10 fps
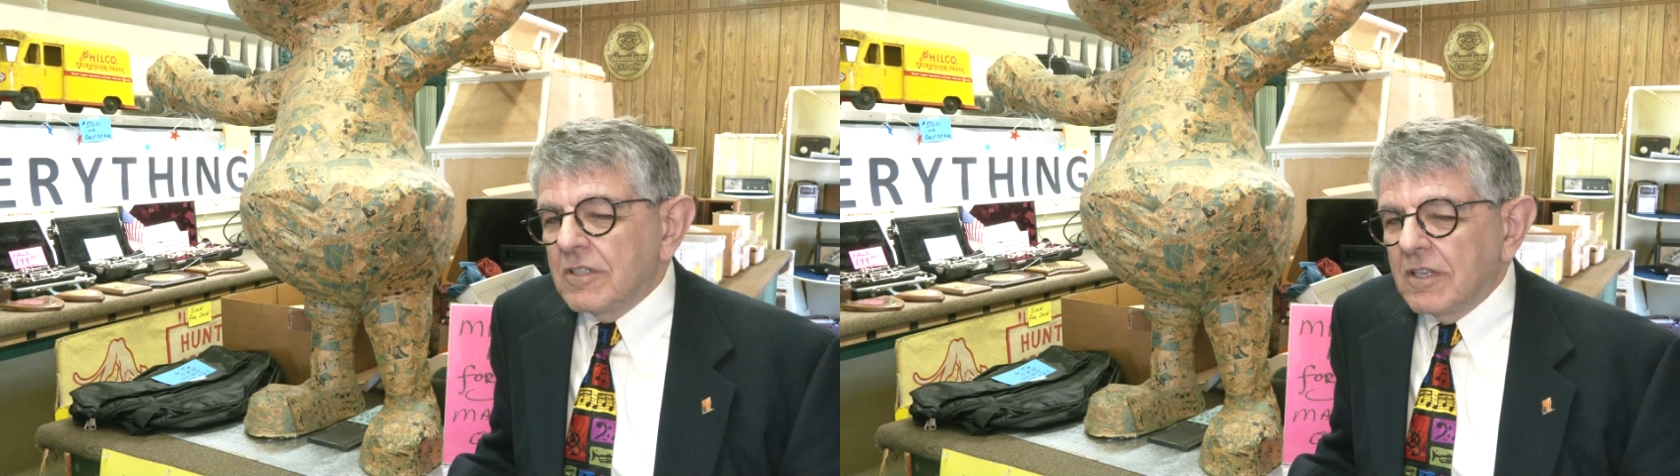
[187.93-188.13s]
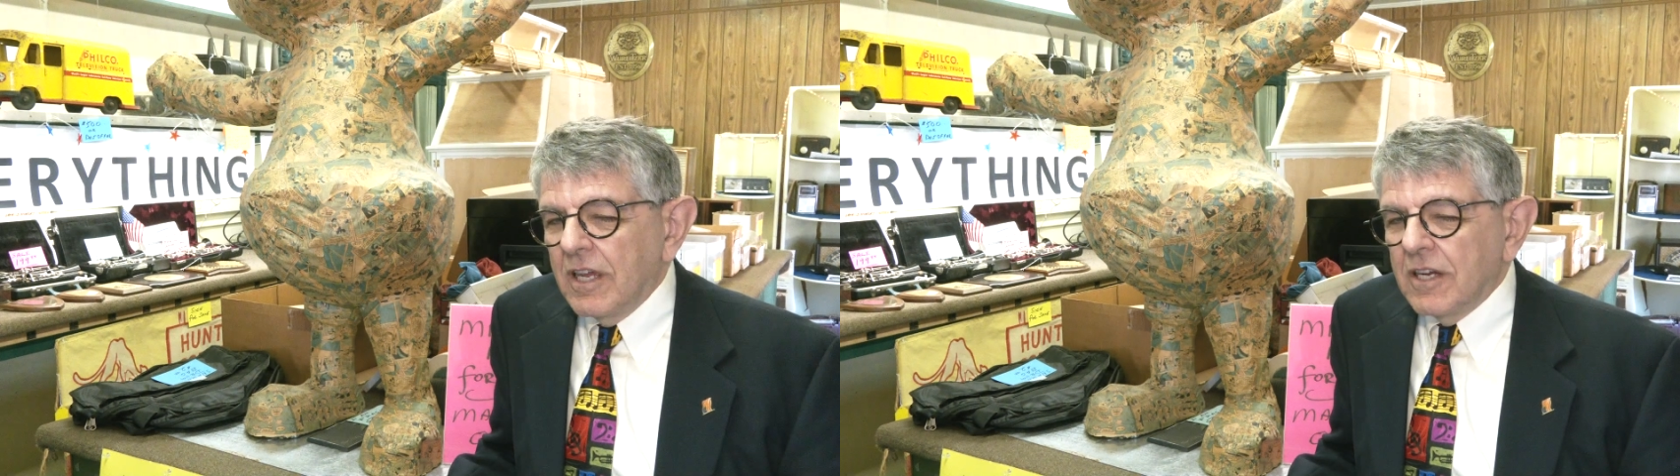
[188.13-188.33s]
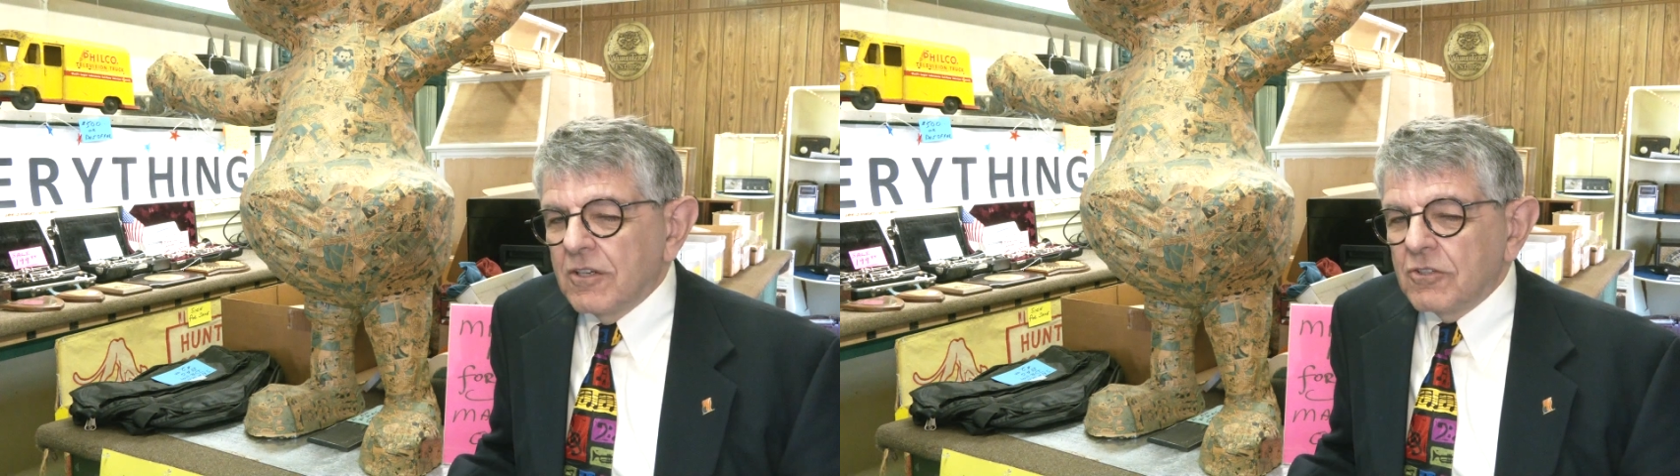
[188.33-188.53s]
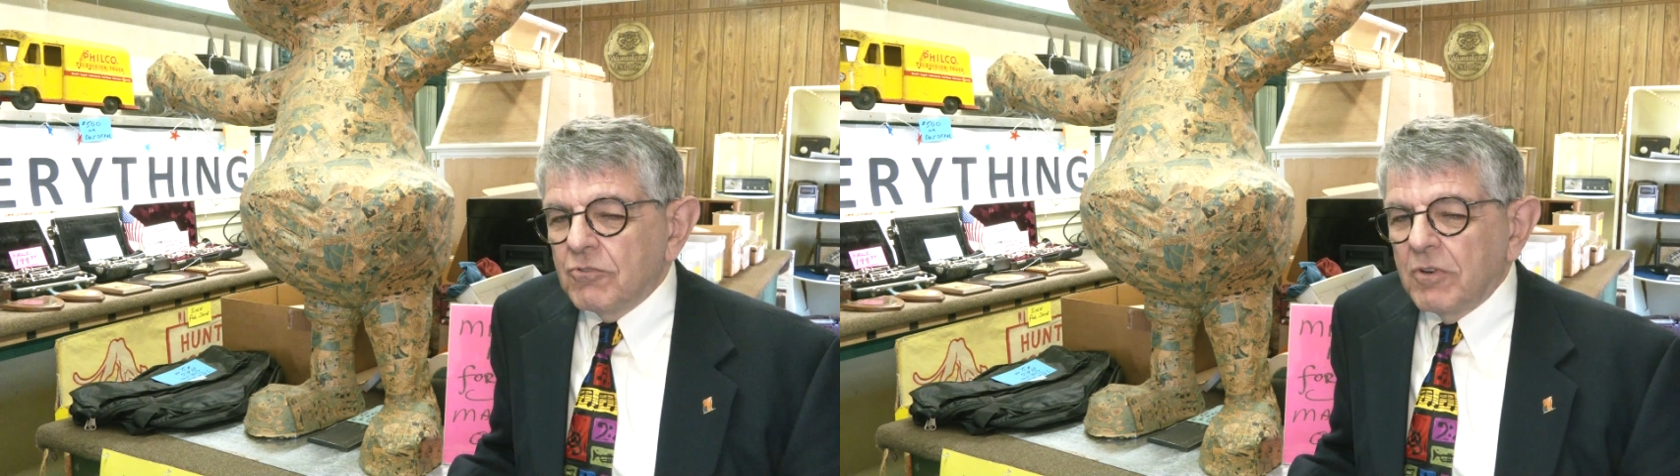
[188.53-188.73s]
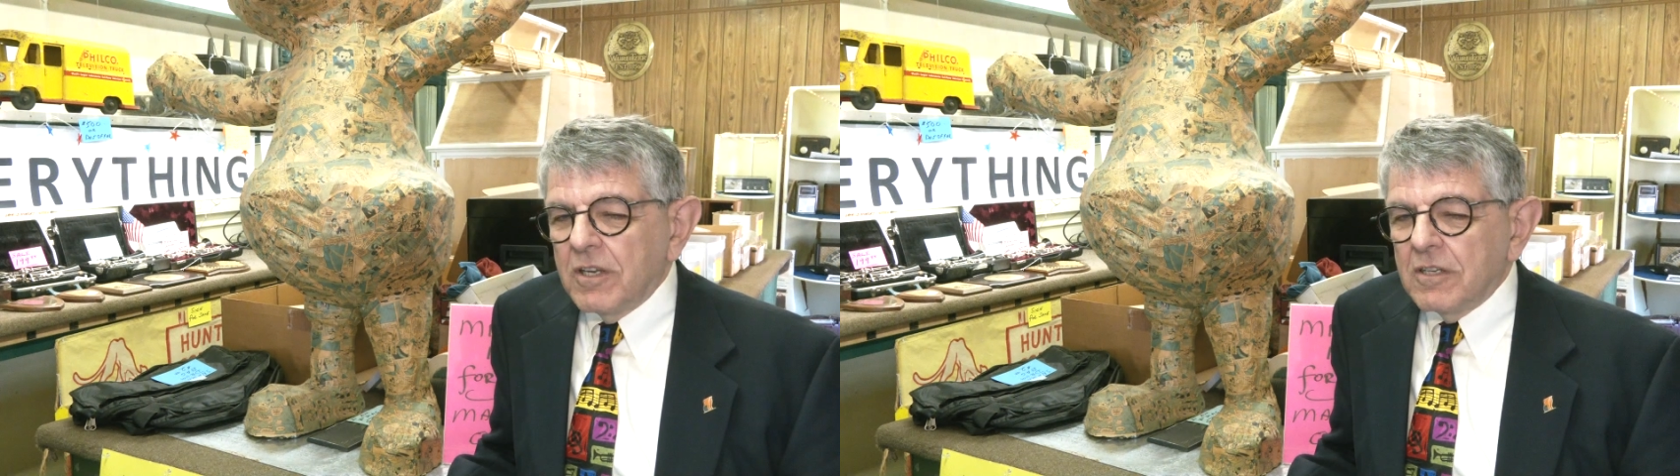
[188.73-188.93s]

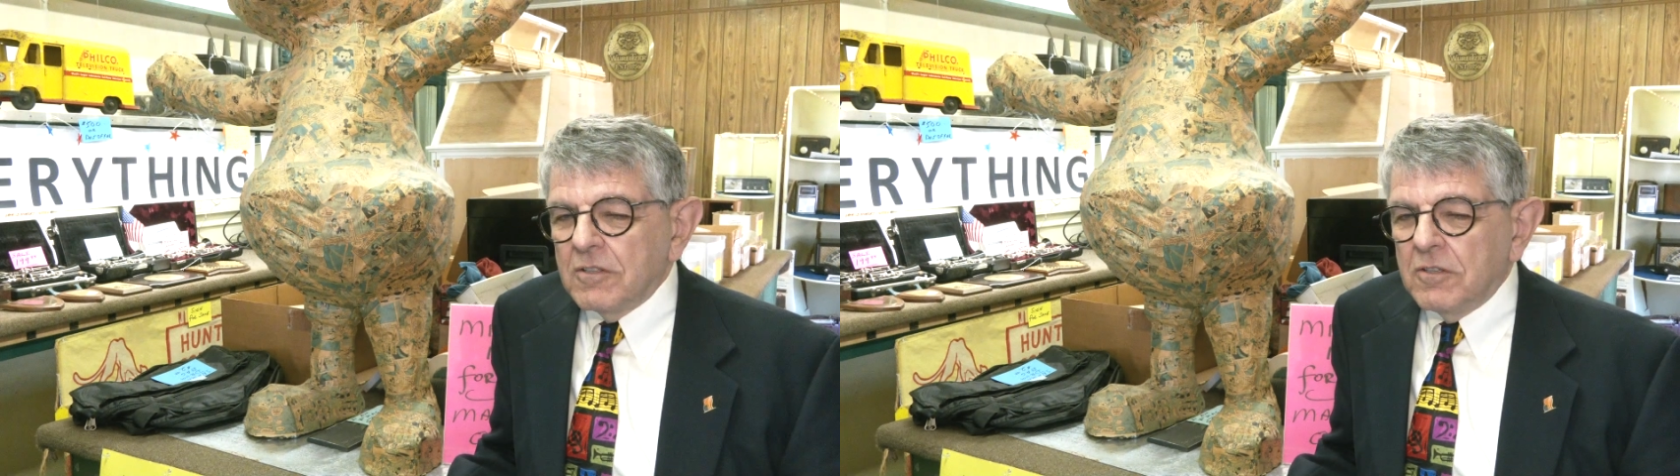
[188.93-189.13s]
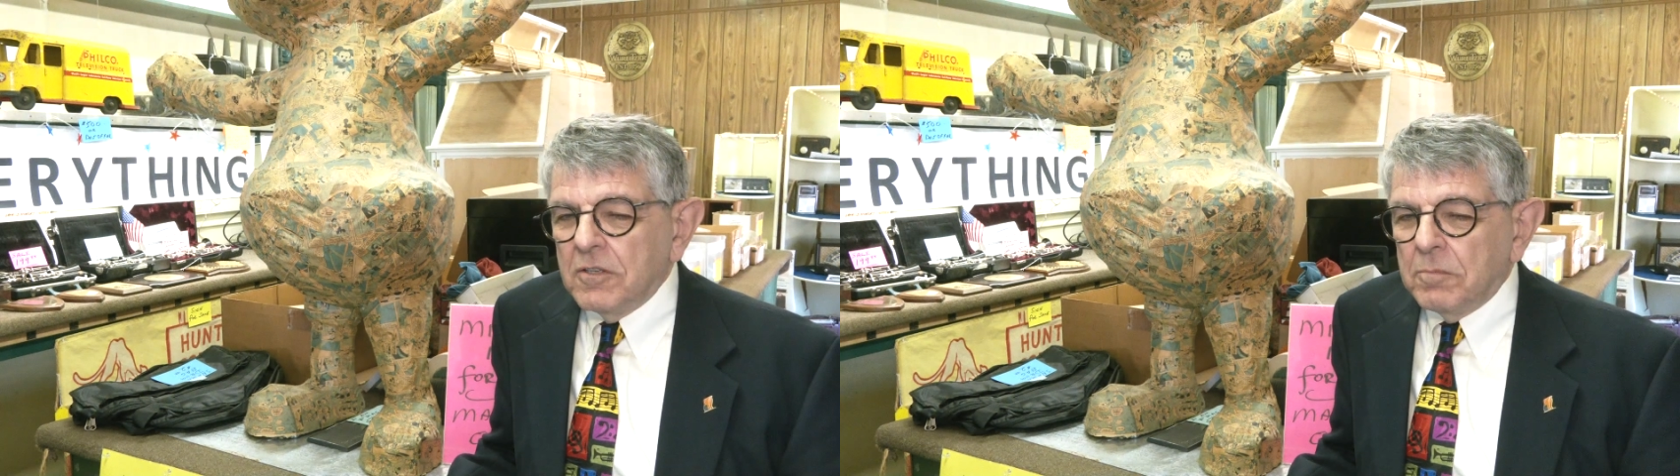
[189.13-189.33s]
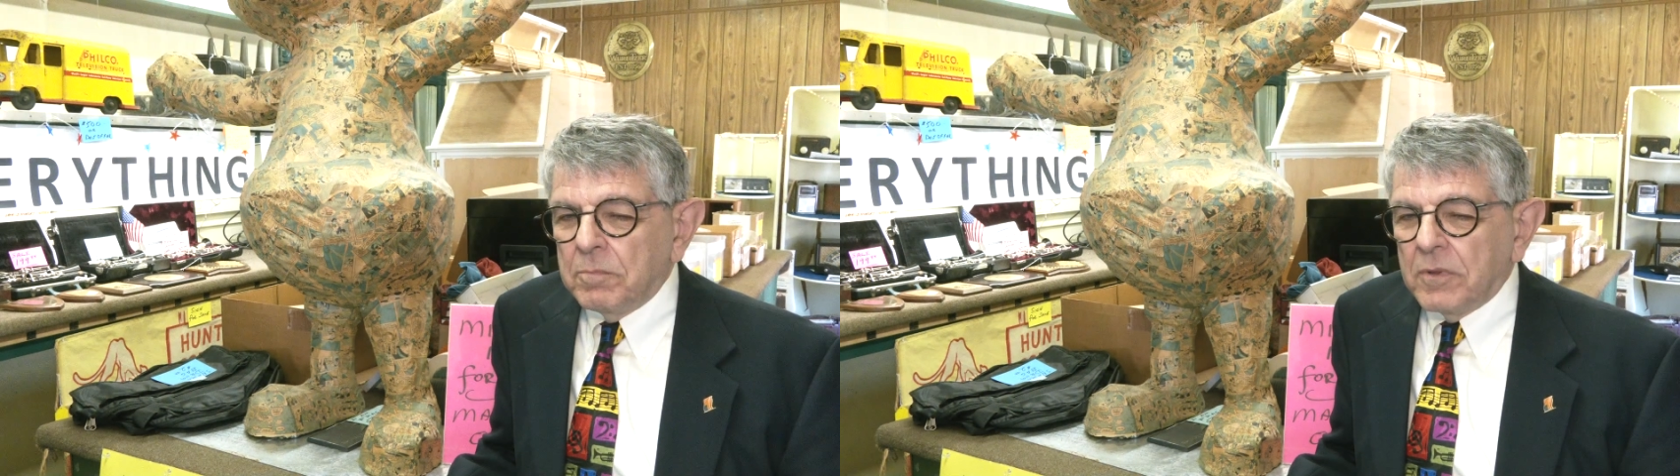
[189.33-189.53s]
downgraded the